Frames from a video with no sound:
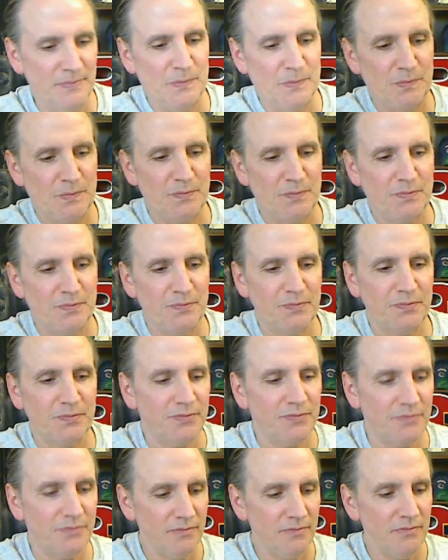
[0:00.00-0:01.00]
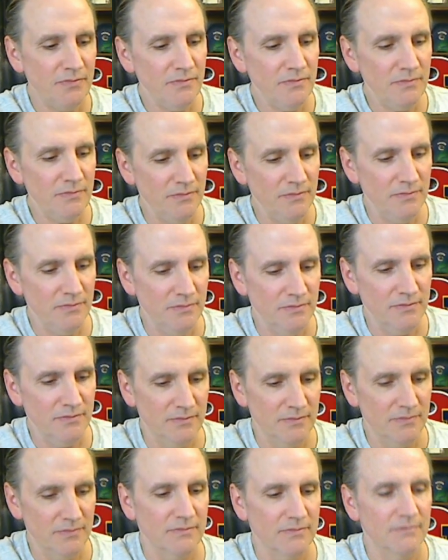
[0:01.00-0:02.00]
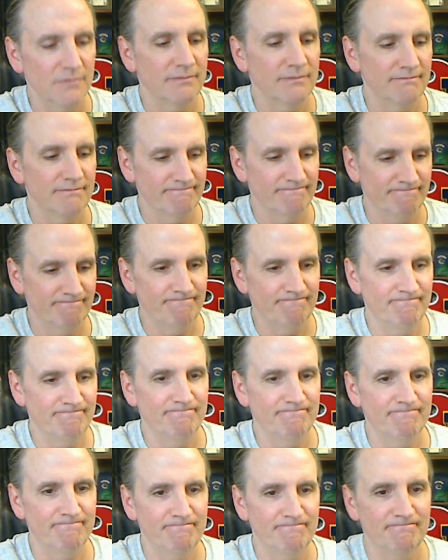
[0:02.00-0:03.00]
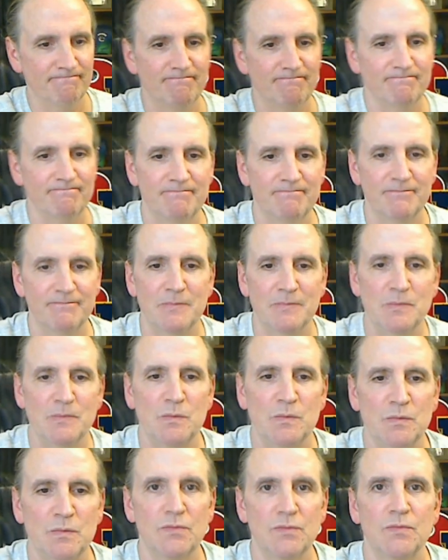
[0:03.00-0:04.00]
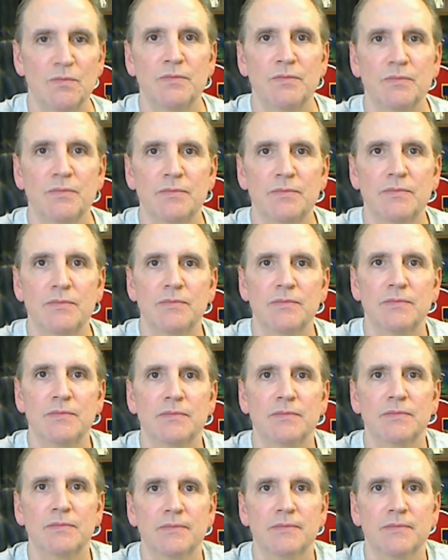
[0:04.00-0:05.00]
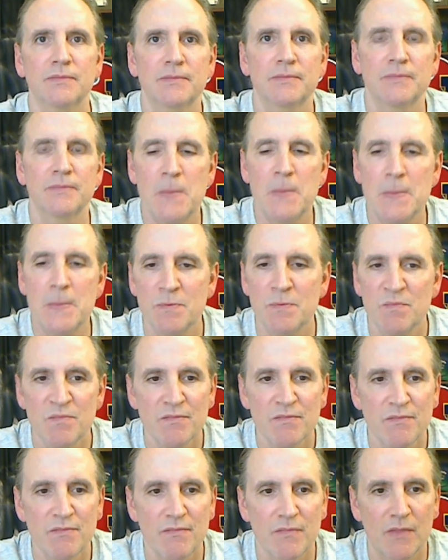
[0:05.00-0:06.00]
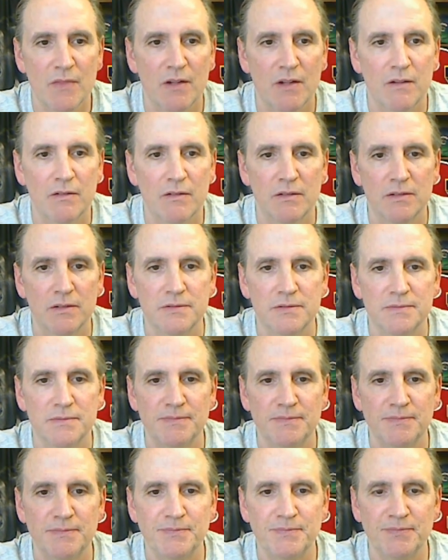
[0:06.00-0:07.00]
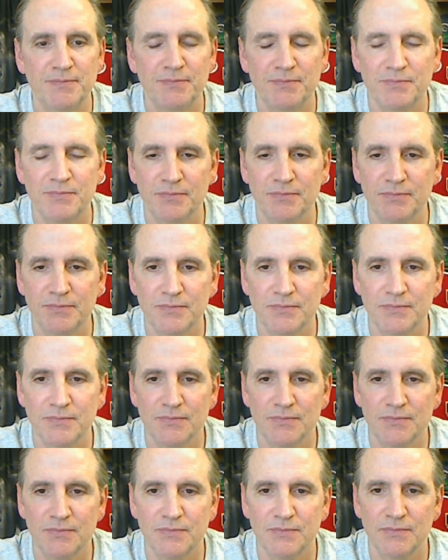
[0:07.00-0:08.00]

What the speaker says: [no speech]